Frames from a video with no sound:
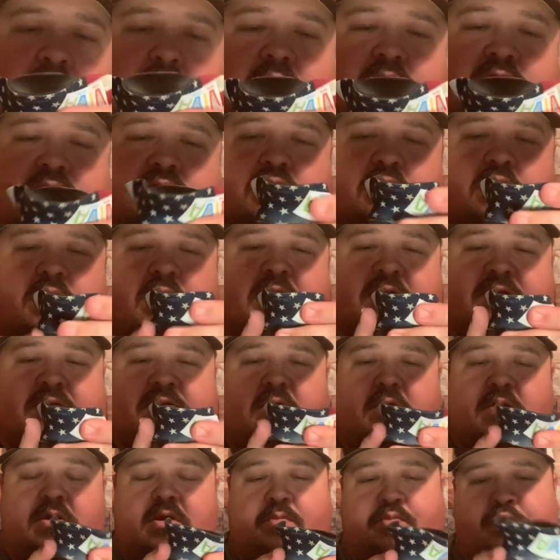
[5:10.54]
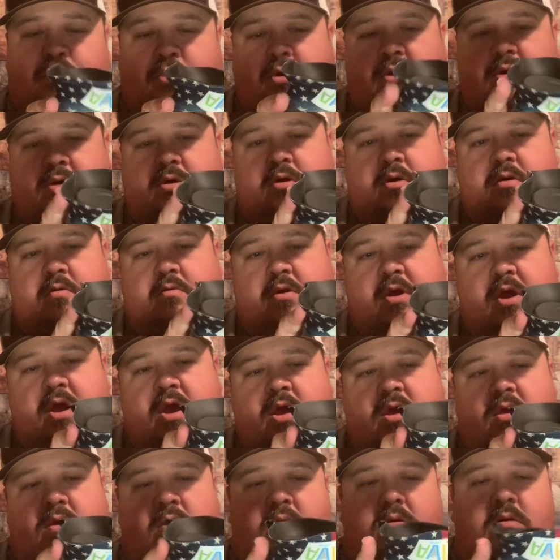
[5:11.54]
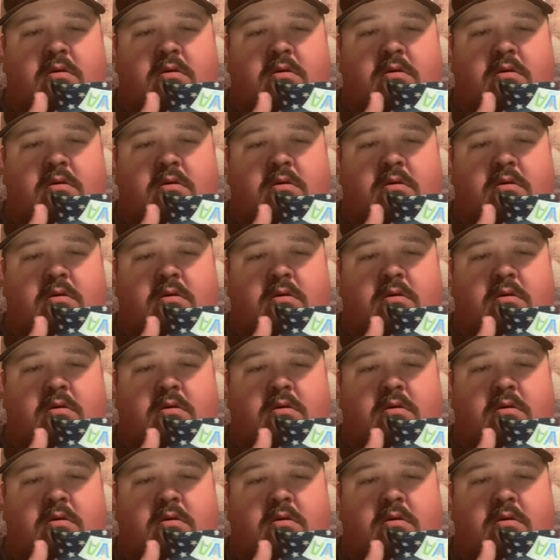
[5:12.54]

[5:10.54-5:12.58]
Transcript: so that's on there pretty good, right?